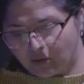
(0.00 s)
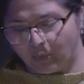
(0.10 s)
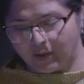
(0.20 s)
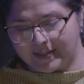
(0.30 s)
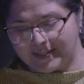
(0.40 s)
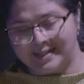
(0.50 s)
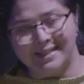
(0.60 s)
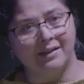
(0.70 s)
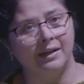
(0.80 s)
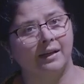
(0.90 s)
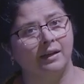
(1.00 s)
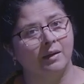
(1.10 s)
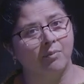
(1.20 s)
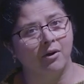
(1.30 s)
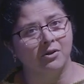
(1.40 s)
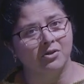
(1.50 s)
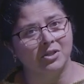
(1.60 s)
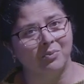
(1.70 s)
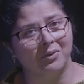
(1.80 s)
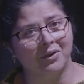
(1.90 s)
her work, as I said, in
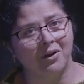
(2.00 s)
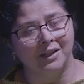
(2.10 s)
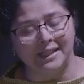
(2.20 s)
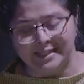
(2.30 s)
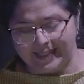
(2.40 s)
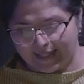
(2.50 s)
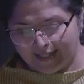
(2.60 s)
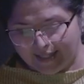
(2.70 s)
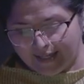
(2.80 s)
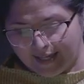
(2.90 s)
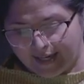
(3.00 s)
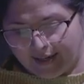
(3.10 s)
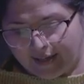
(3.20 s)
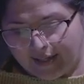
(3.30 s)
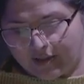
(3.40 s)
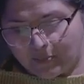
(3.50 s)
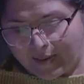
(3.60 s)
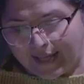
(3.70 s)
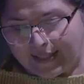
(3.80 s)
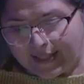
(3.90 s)
partnership with colleagues in
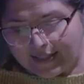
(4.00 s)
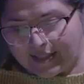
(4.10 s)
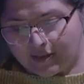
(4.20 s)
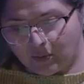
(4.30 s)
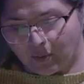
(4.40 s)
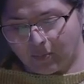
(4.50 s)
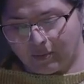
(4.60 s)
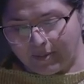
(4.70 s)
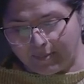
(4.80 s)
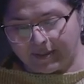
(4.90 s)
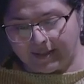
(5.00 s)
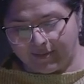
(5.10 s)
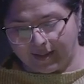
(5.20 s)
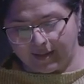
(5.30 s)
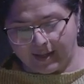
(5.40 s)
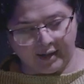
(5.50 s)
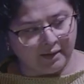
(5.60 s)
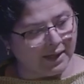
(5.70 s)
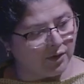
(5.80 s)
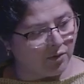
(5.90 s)
Japan and India to work with people living
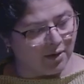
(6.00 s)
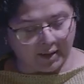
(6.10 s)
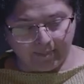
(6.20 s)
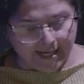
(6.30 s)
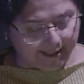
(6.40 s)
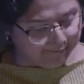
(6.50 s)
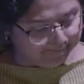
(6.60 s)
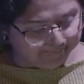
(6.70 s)
in chronic pain.